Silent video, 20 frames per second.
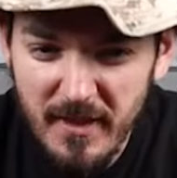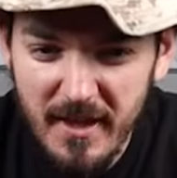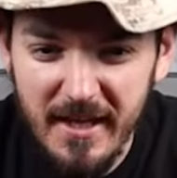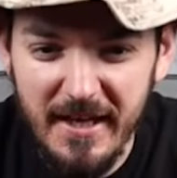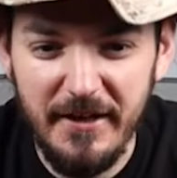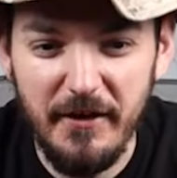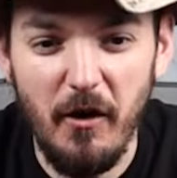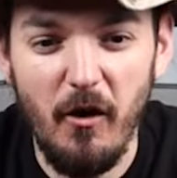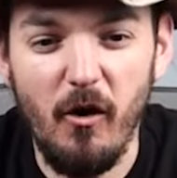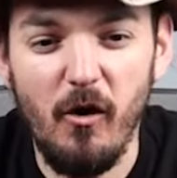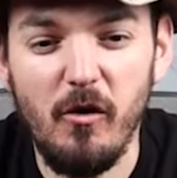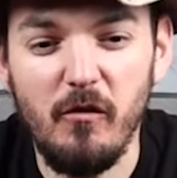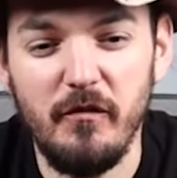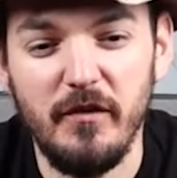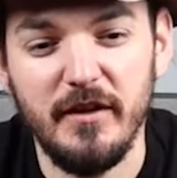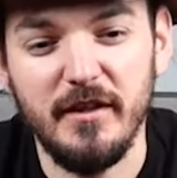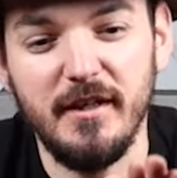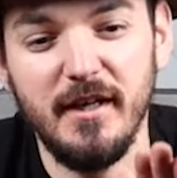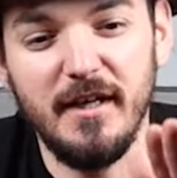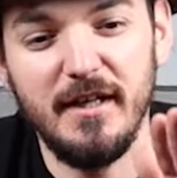and all of
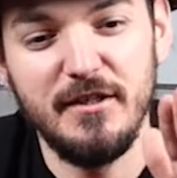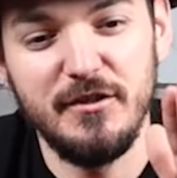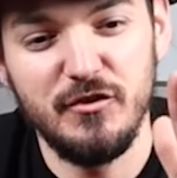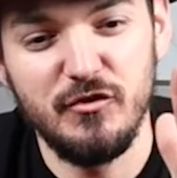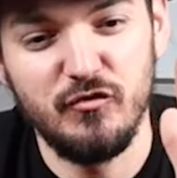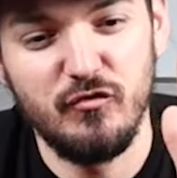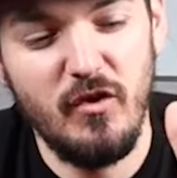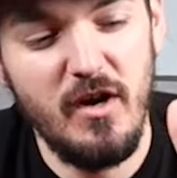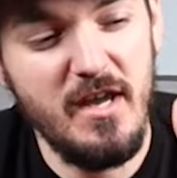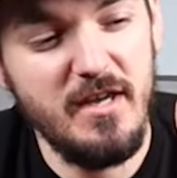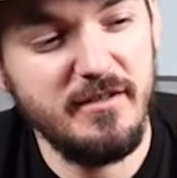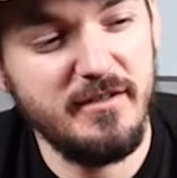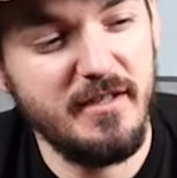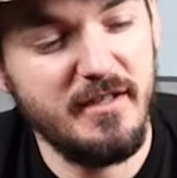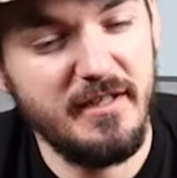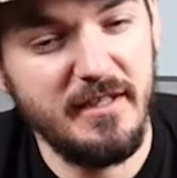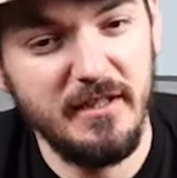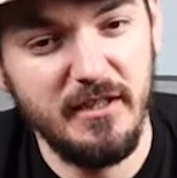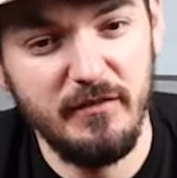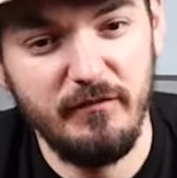the guns raised
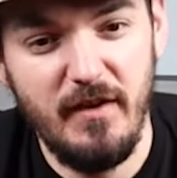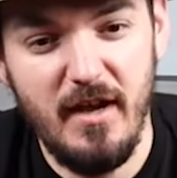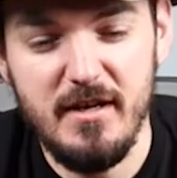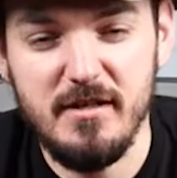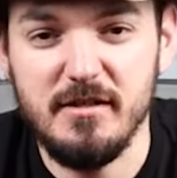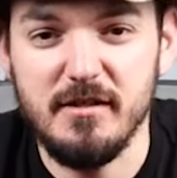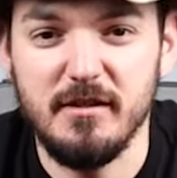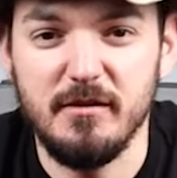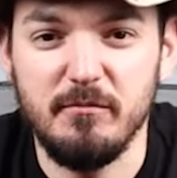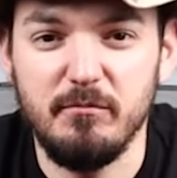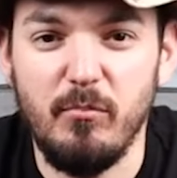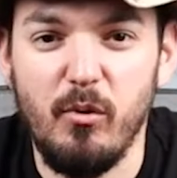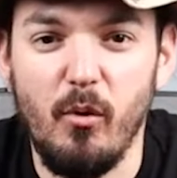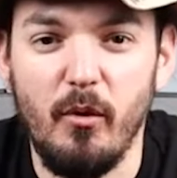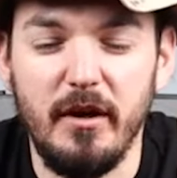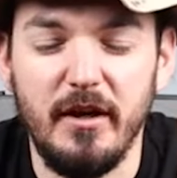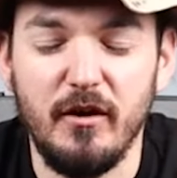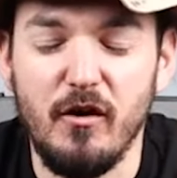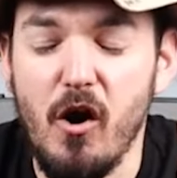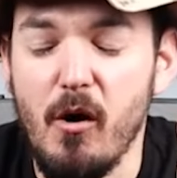their elevation,
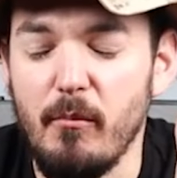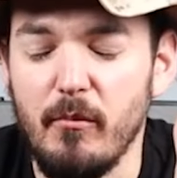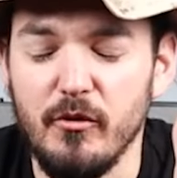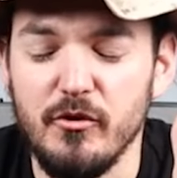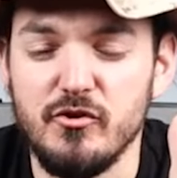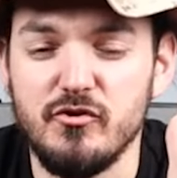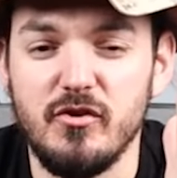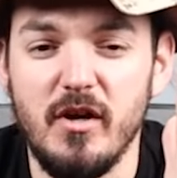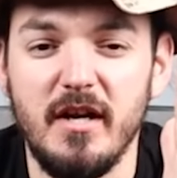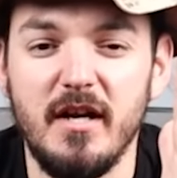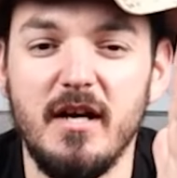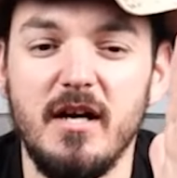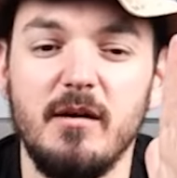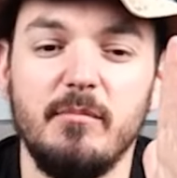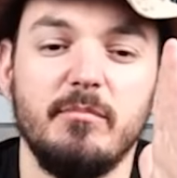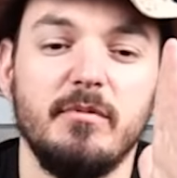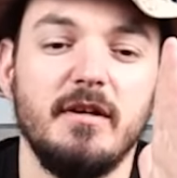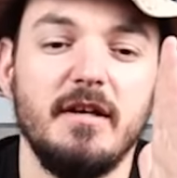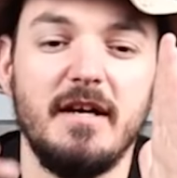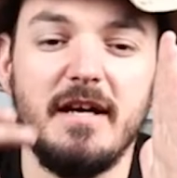pointing almost straight
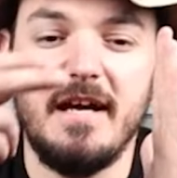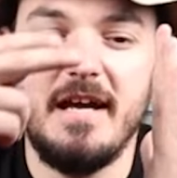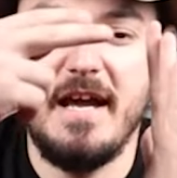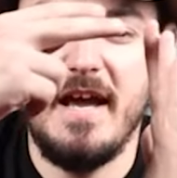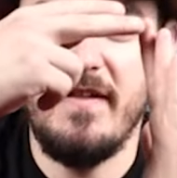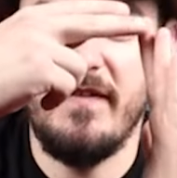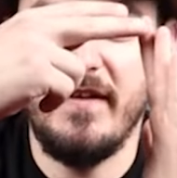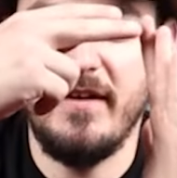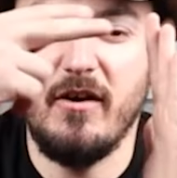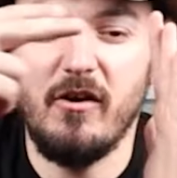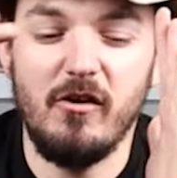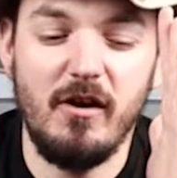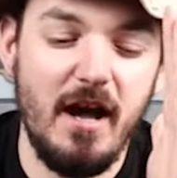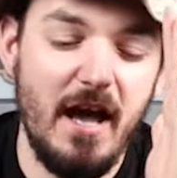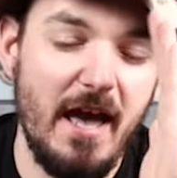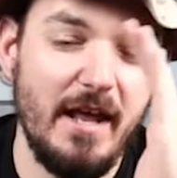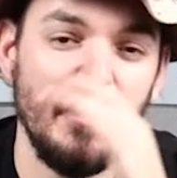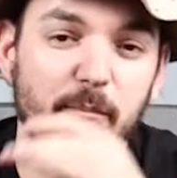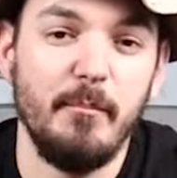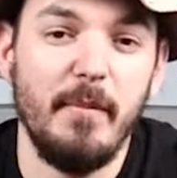up and they all
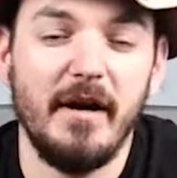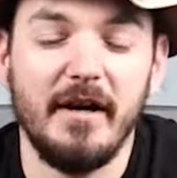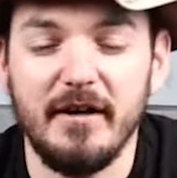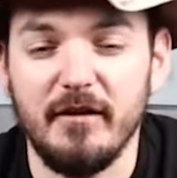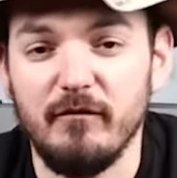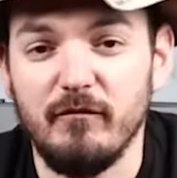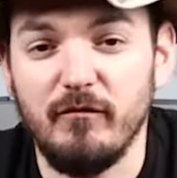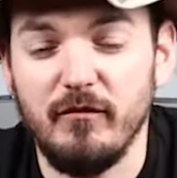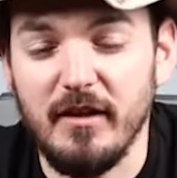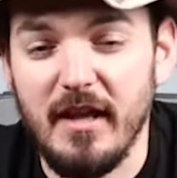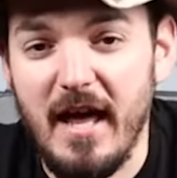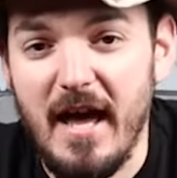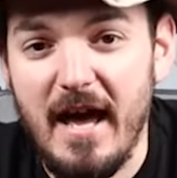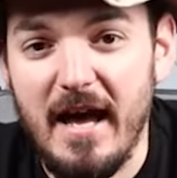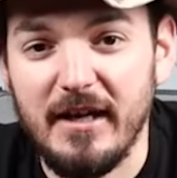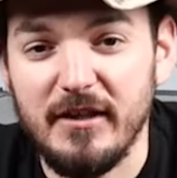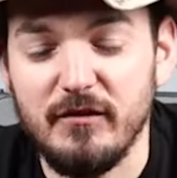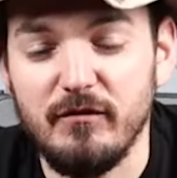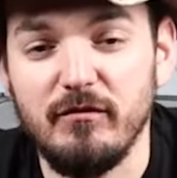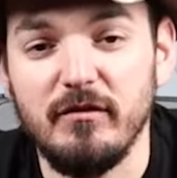had American
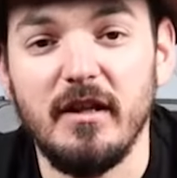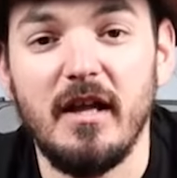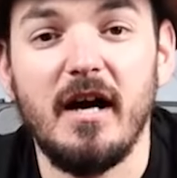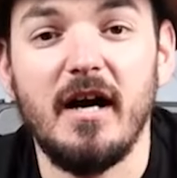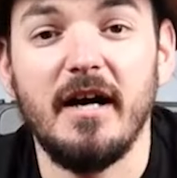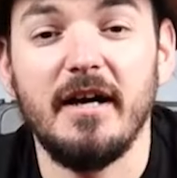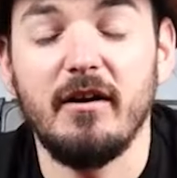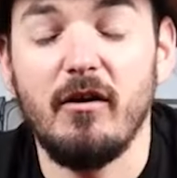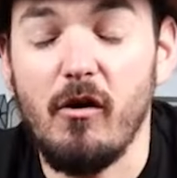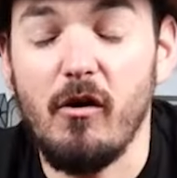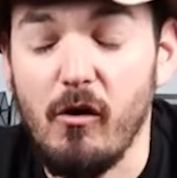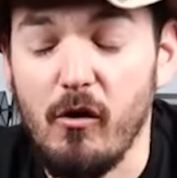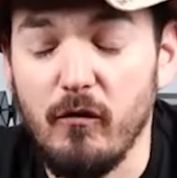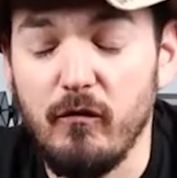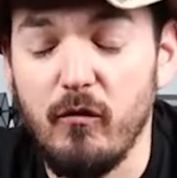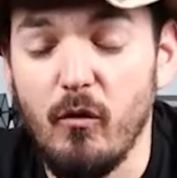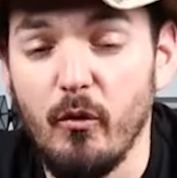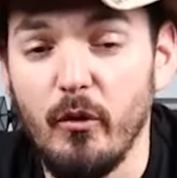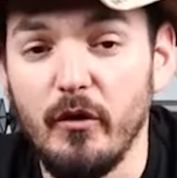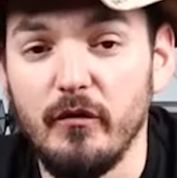flags flying, all
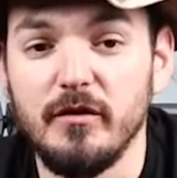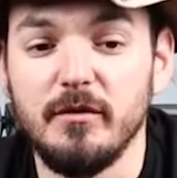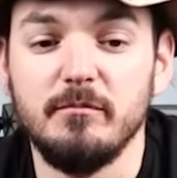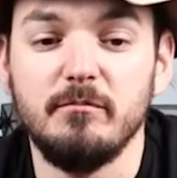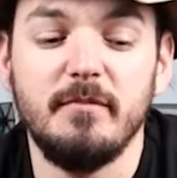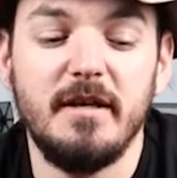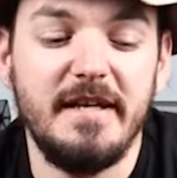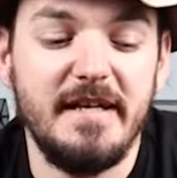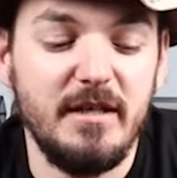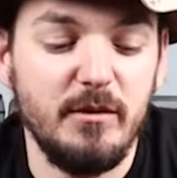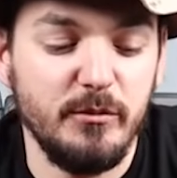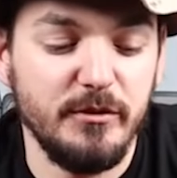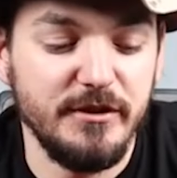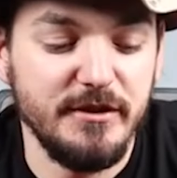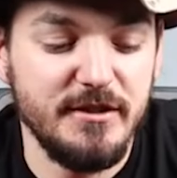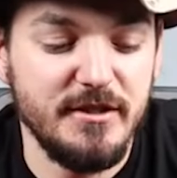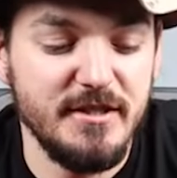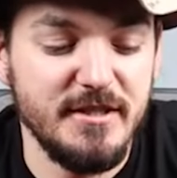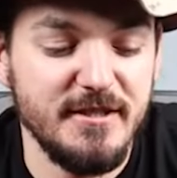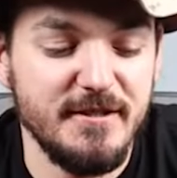four of them, and it
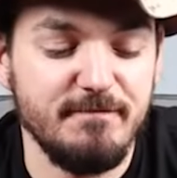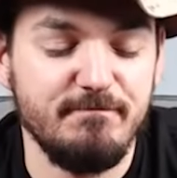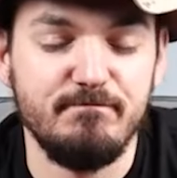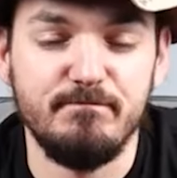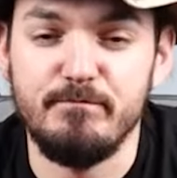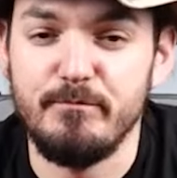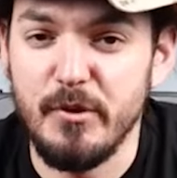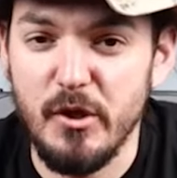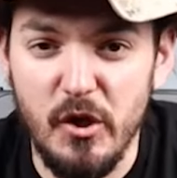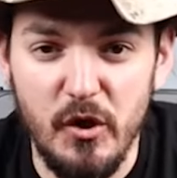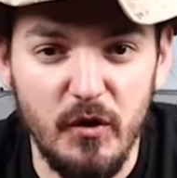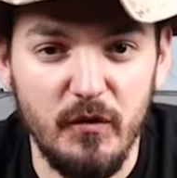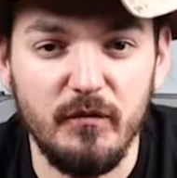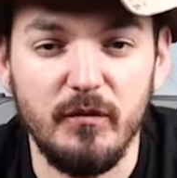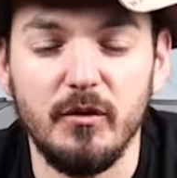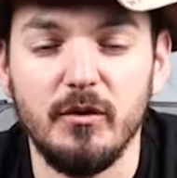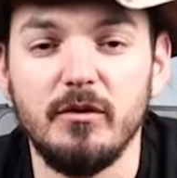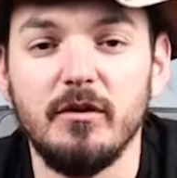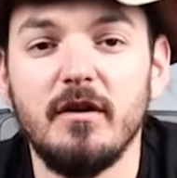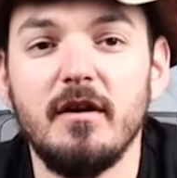was just
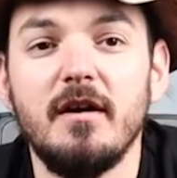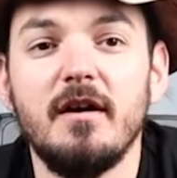beautiful.